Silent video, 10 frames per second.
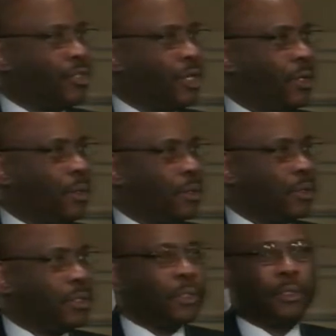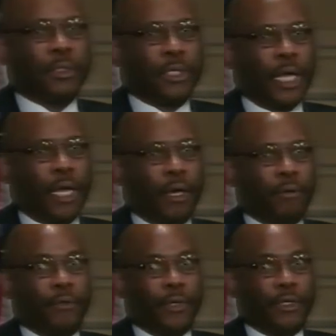chose to have
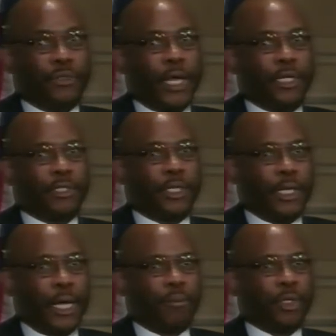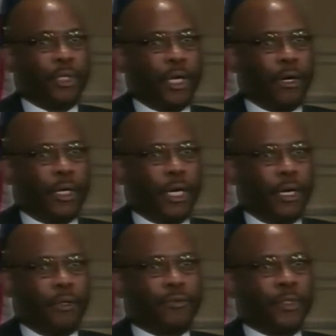a tragedy happen in our
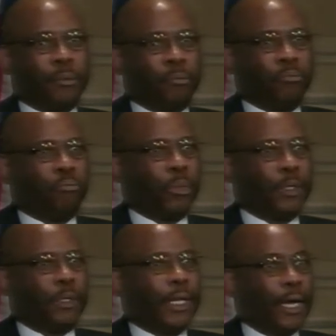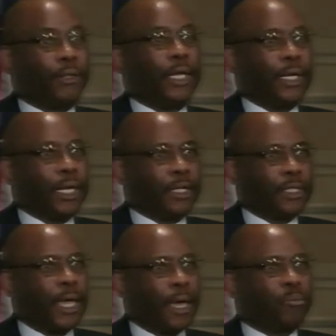lives. But now that it has
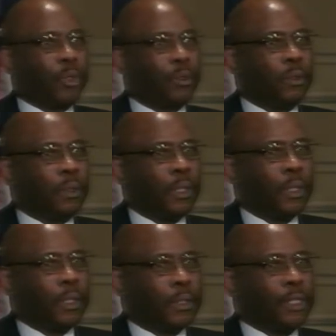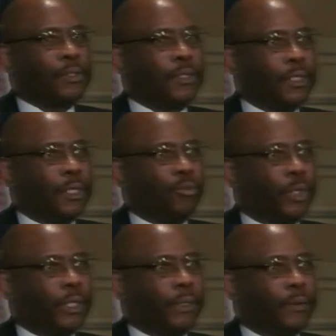happened, let's see that we
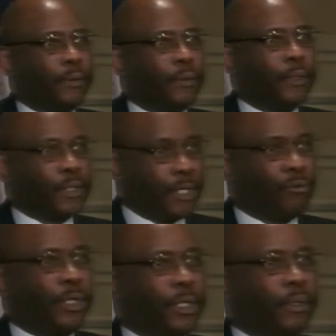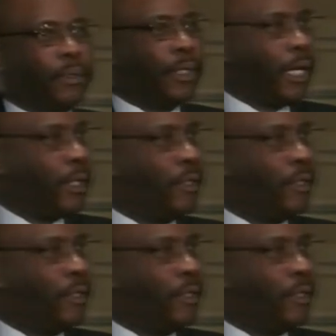can see if we can take